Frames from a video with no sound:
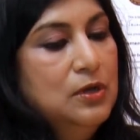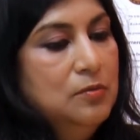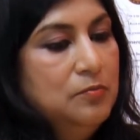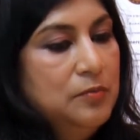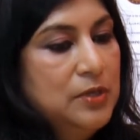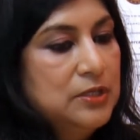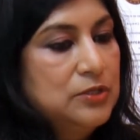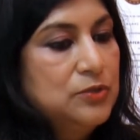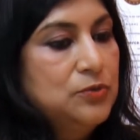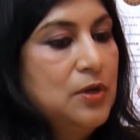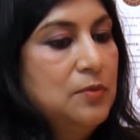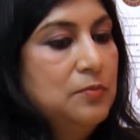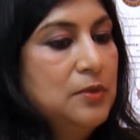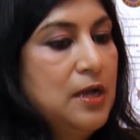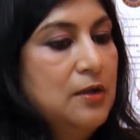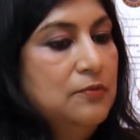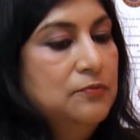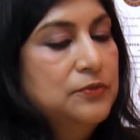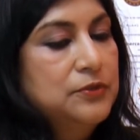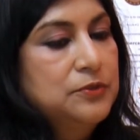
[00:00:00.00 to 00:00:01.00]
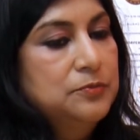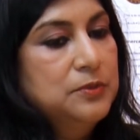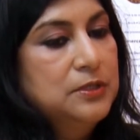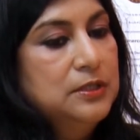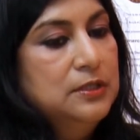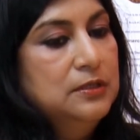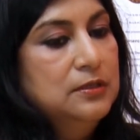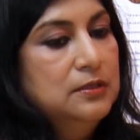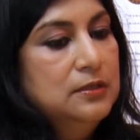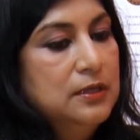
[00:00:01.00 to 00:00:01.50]
make sure I'm
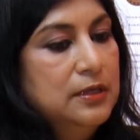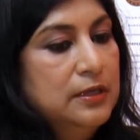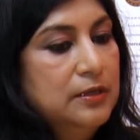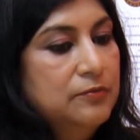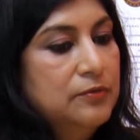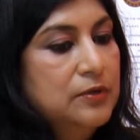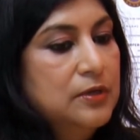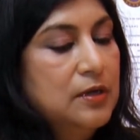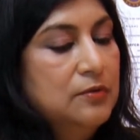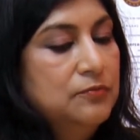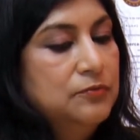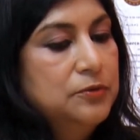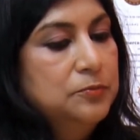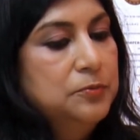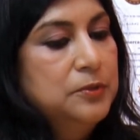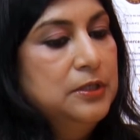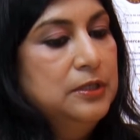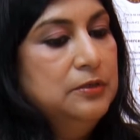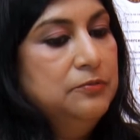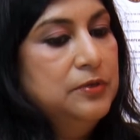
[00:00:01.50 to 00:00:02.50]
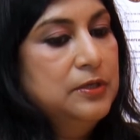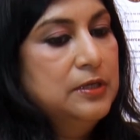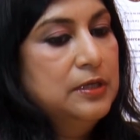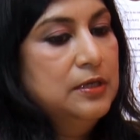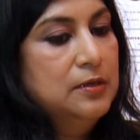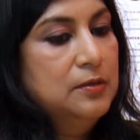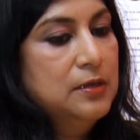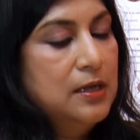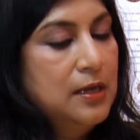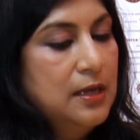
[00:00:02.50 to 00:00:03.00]
comfortable, I have a comfortable living,
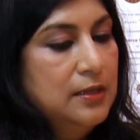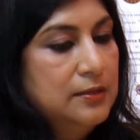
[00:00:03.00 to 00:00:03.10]
and